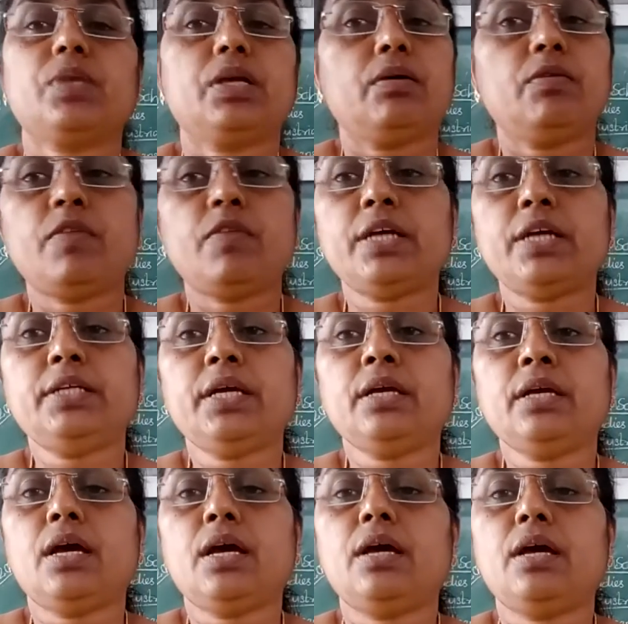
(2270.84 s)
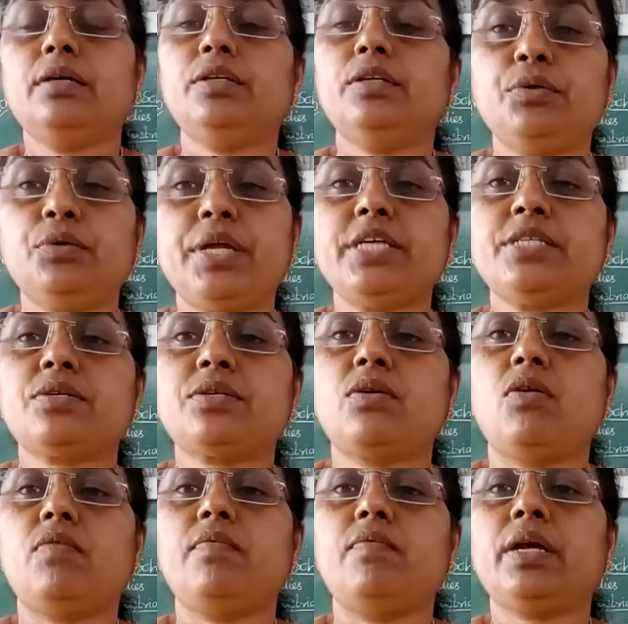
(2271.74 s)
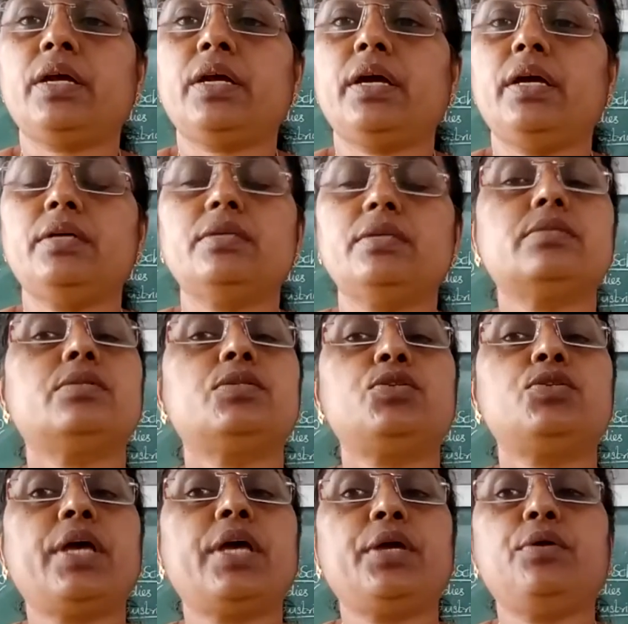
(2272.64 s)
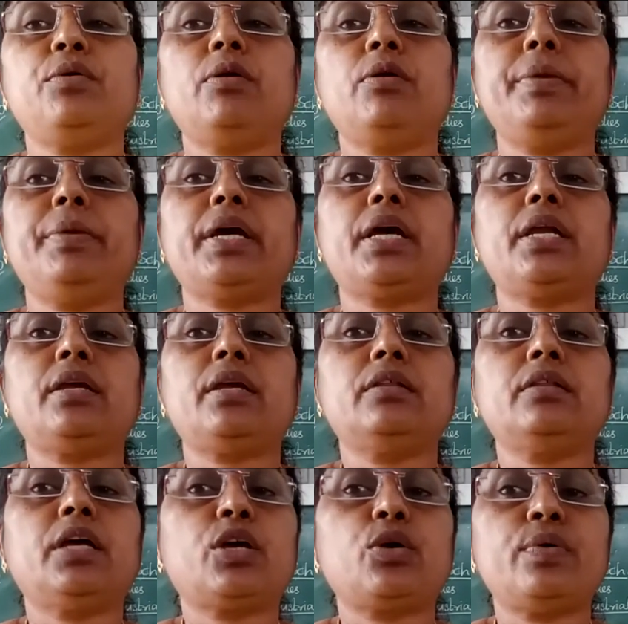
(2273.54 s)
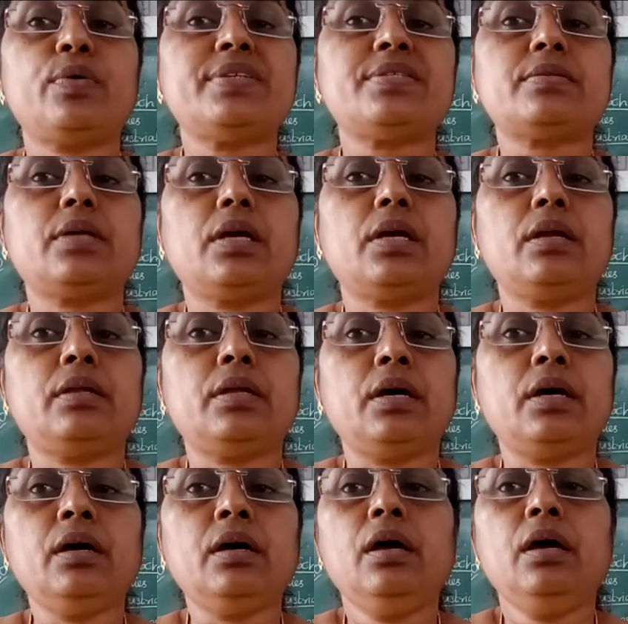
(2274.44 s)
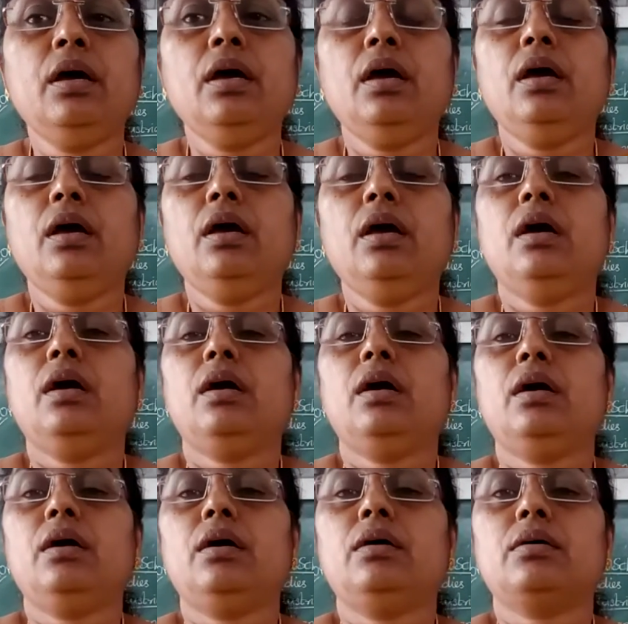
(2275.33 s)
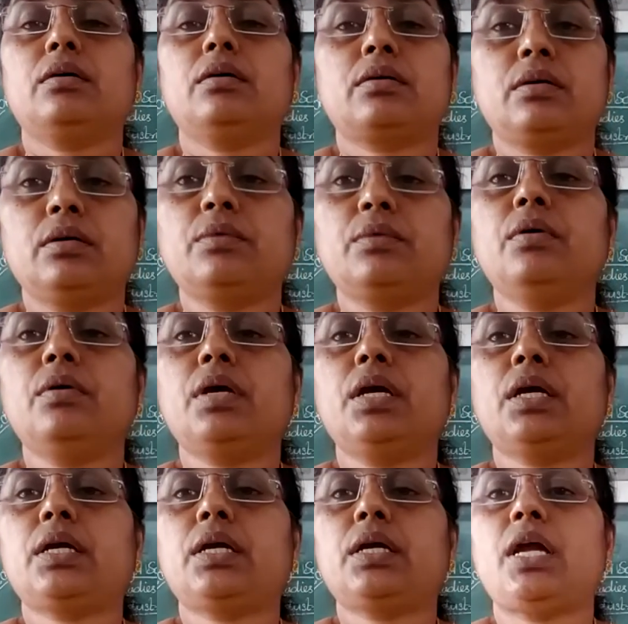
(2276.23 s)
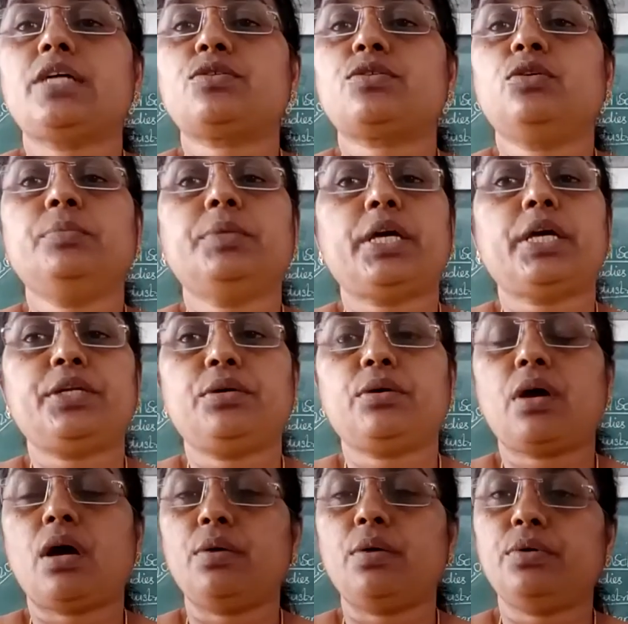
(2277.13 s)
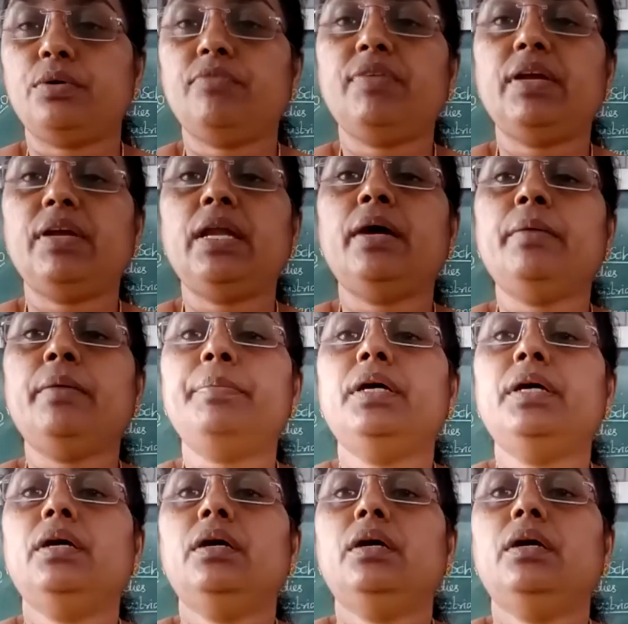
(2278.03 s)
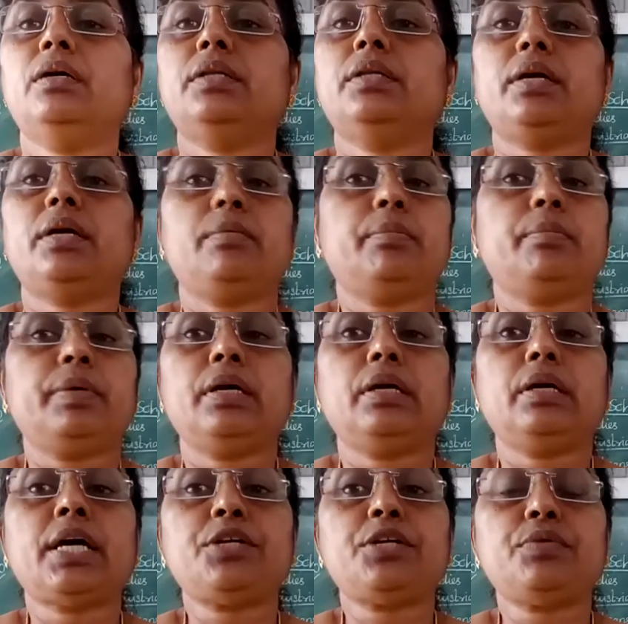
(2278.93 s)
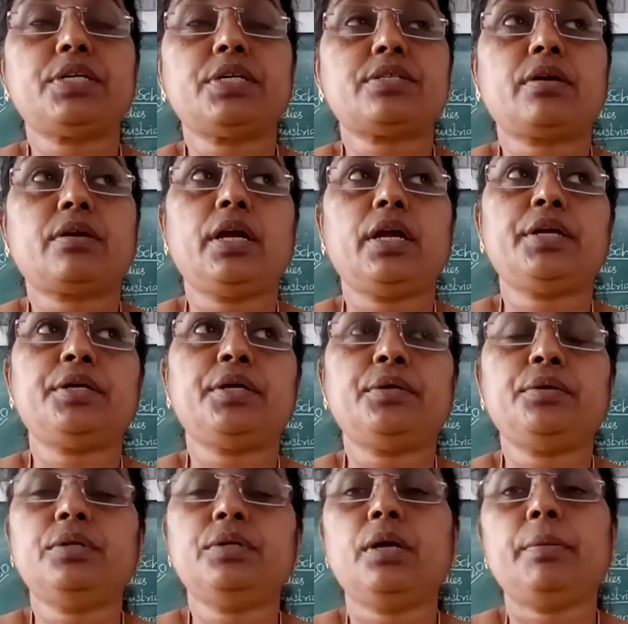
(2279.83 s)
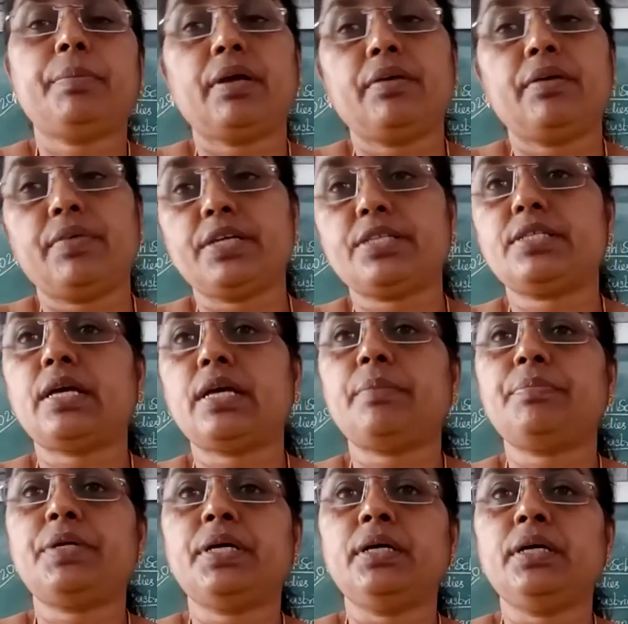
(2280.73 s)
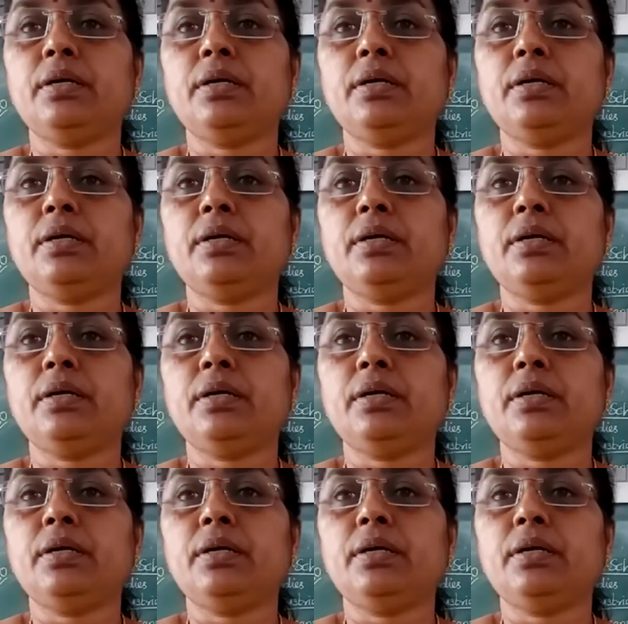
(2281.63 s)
One thing, today's homework is, today you will be getting the quiz in the Google Classroom that you have to fill up. Then that was related to the previous chapter.